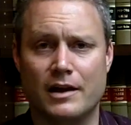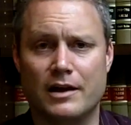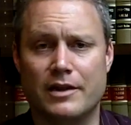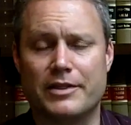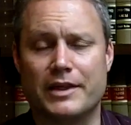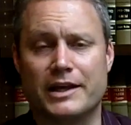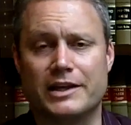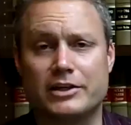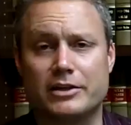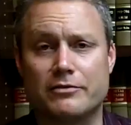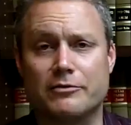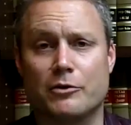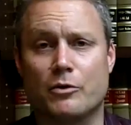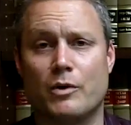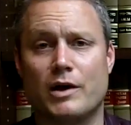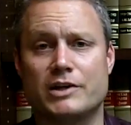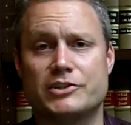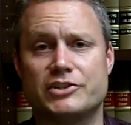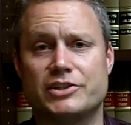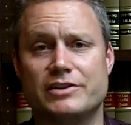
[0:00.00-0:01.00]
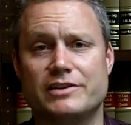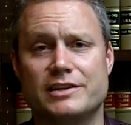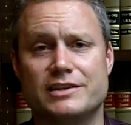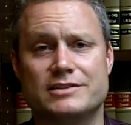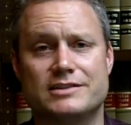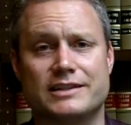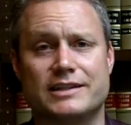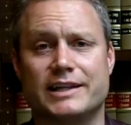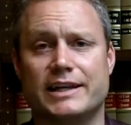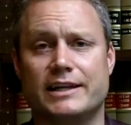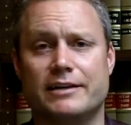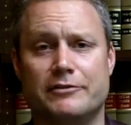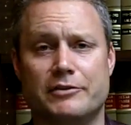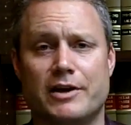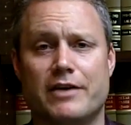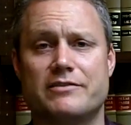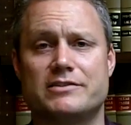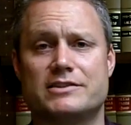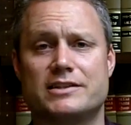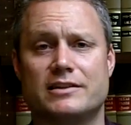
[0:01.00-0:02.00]
Thank you for watching this. Again, if you
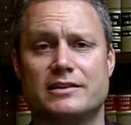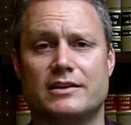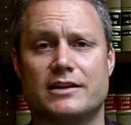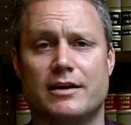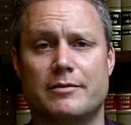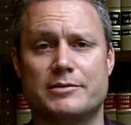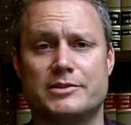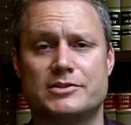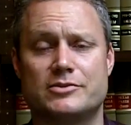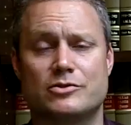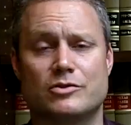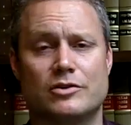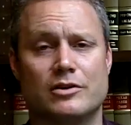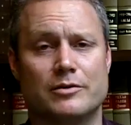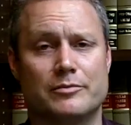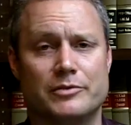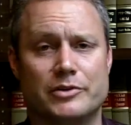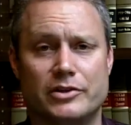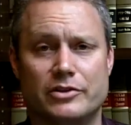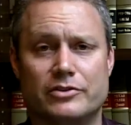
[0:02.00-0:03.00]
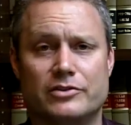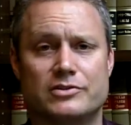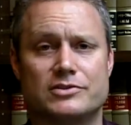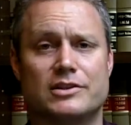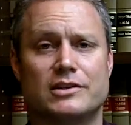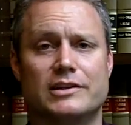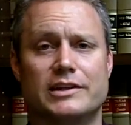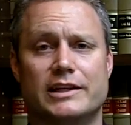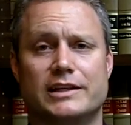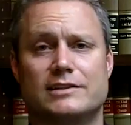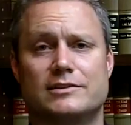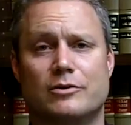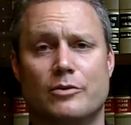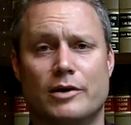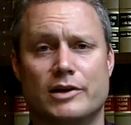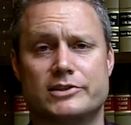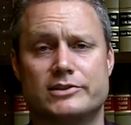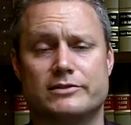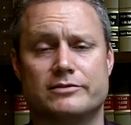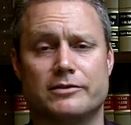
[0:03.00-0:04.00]
haven't seen The Coming Storm, there's a link to
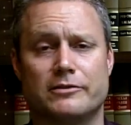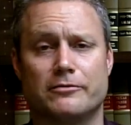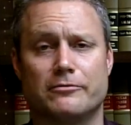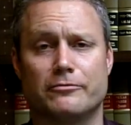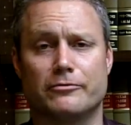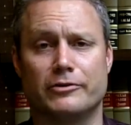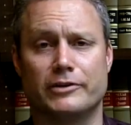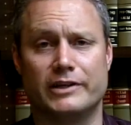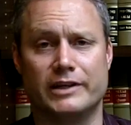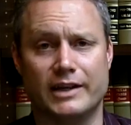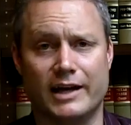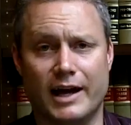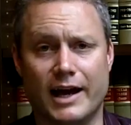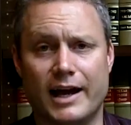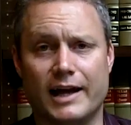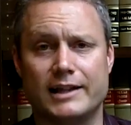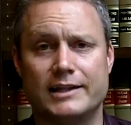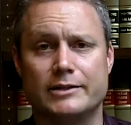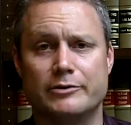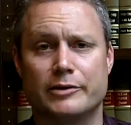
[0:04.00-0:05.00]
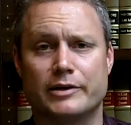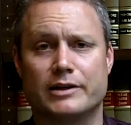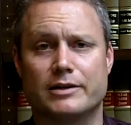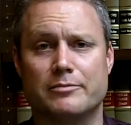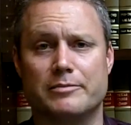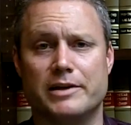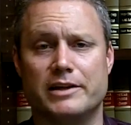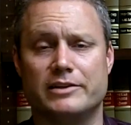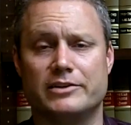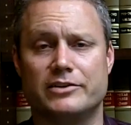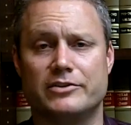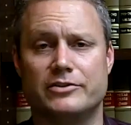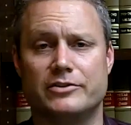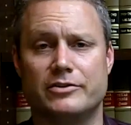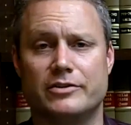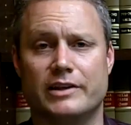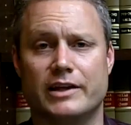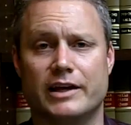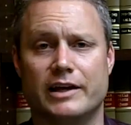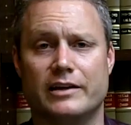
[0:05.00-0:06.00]
watch it for free. I highly recommend you
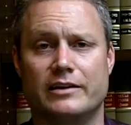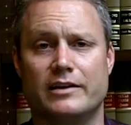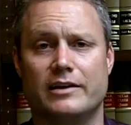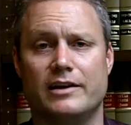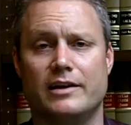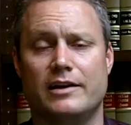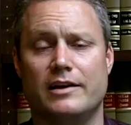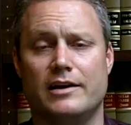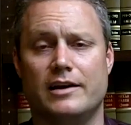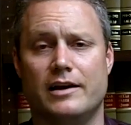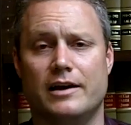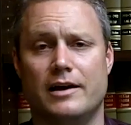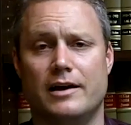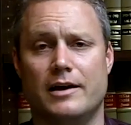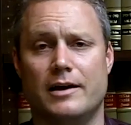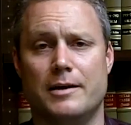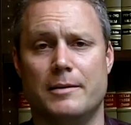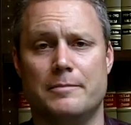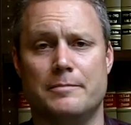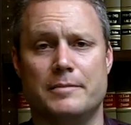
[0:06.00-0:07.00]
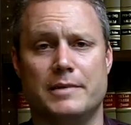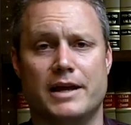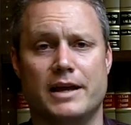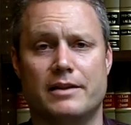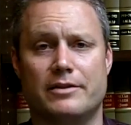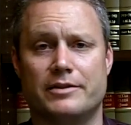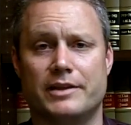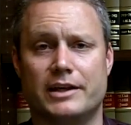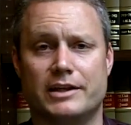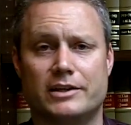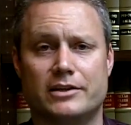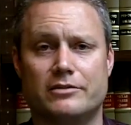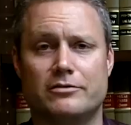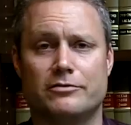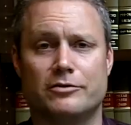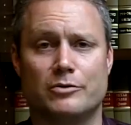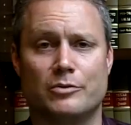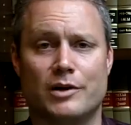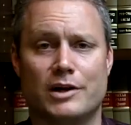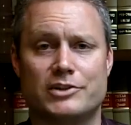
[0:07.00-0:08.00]
do that. And thank you
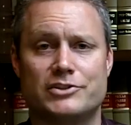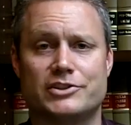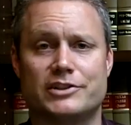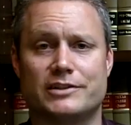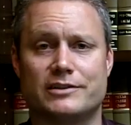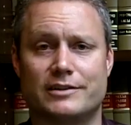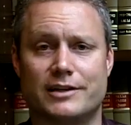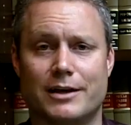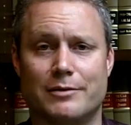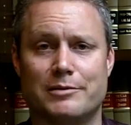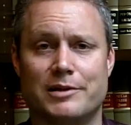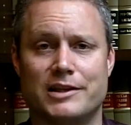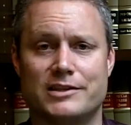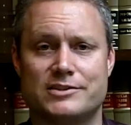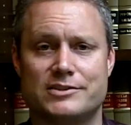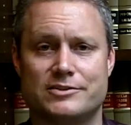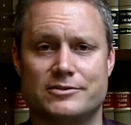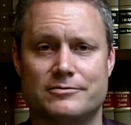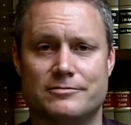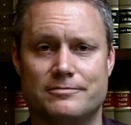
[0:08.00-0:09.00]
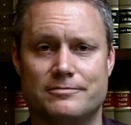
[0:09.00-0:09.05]
for watching. God bless you.